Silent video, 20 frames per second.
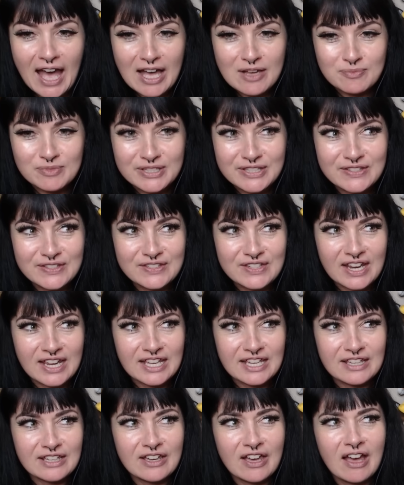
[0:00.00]

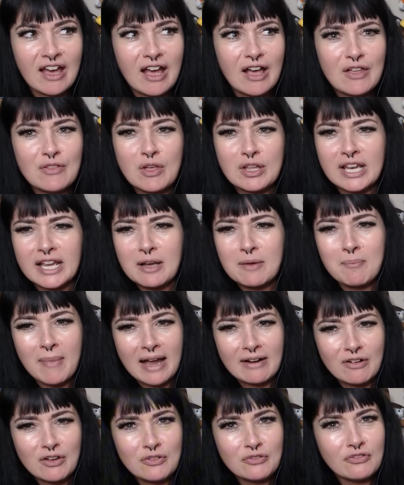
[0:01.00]
steak, like a
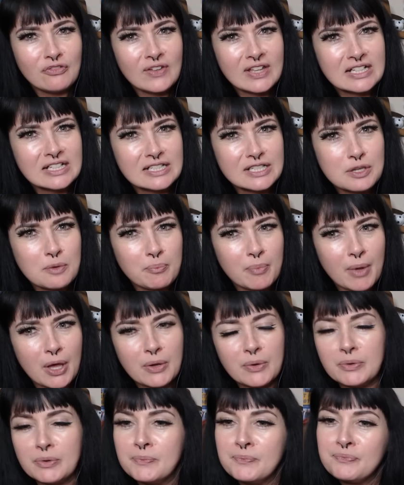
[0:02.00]
marrow-filled
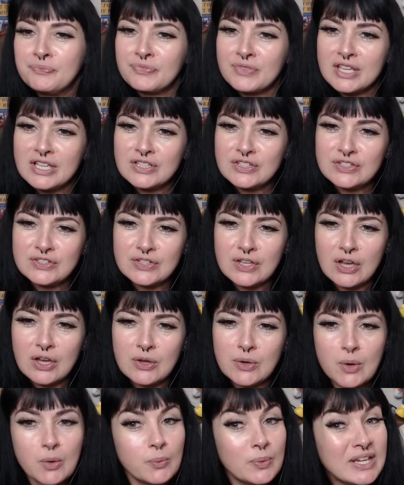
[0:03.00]
bone.
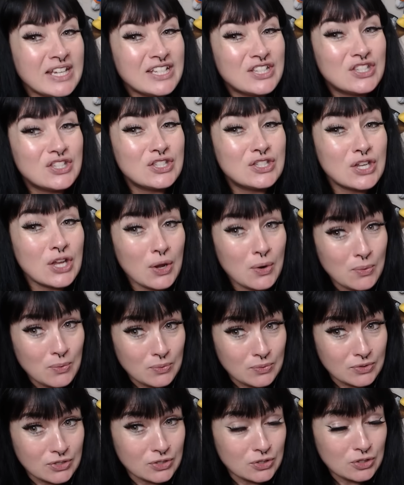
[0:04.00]
So we
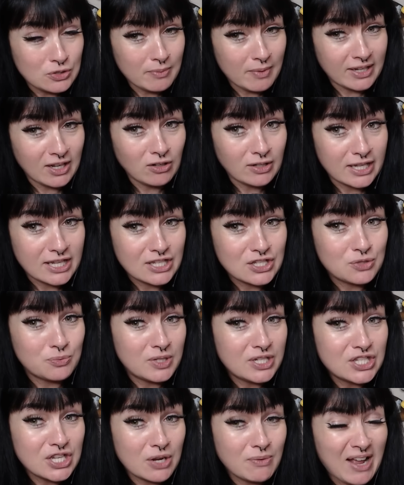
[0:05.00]
don't, to my knowledge,
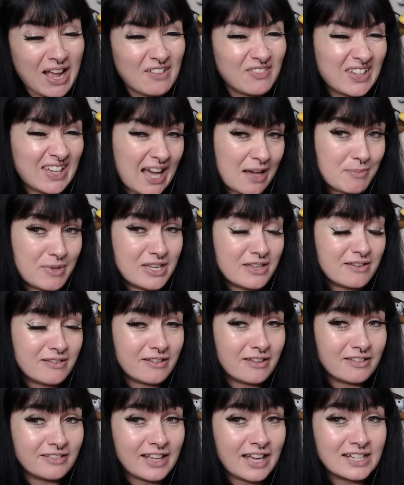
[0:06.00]
we don't have gammon
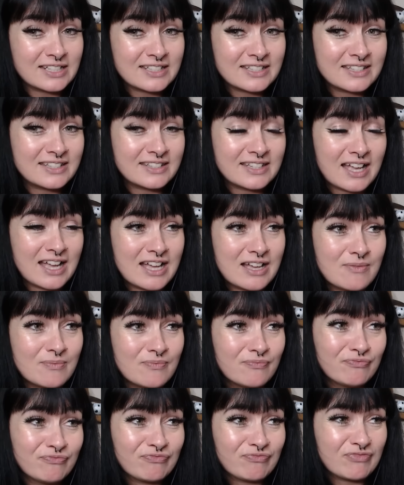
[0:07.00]
that's
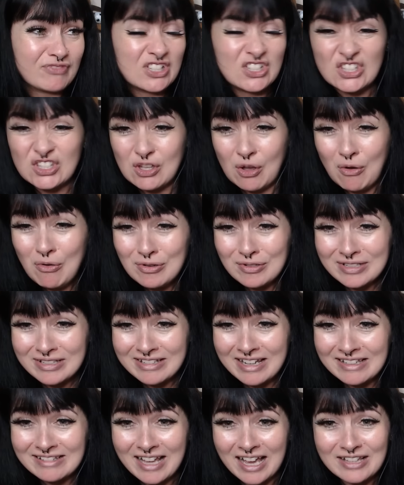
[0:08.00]
sold
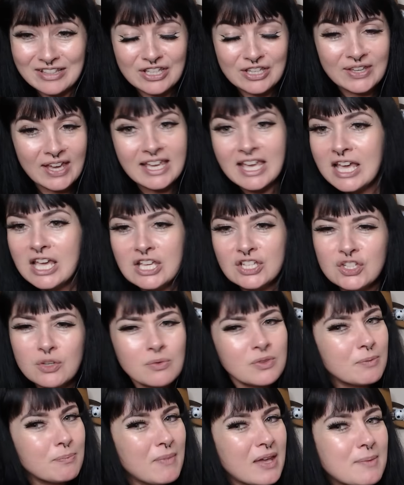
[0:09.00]
like that in the UK. So
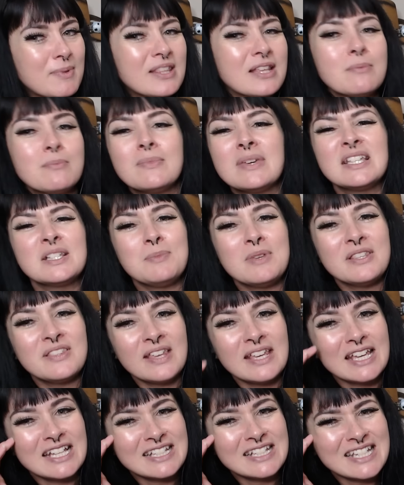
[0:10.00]
maybe that makes me
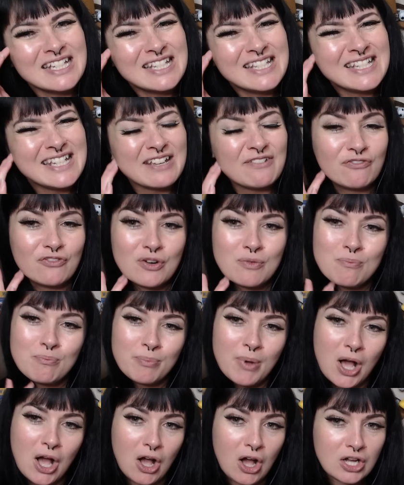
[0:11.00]
think it's a different
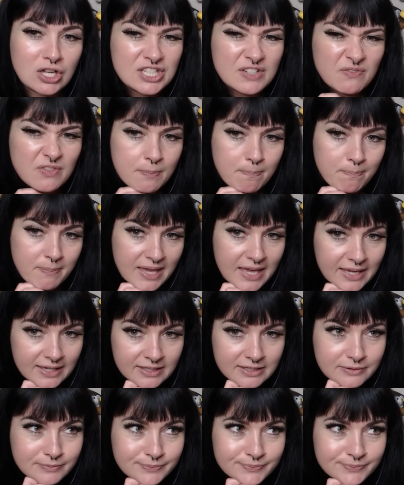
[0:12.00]
part of the pig.